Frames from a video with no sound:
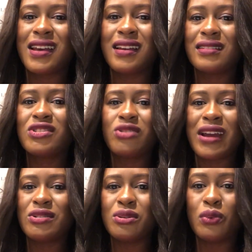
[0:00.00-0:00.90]
I can try
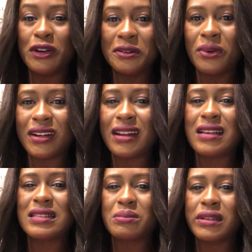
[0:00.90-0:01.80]
and do a one-on-one and
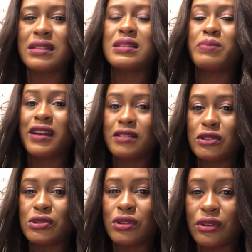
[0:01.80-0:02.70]
explain this better
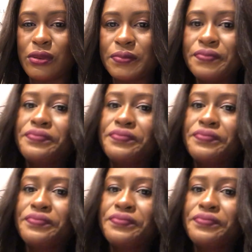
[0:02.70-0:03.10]
to you.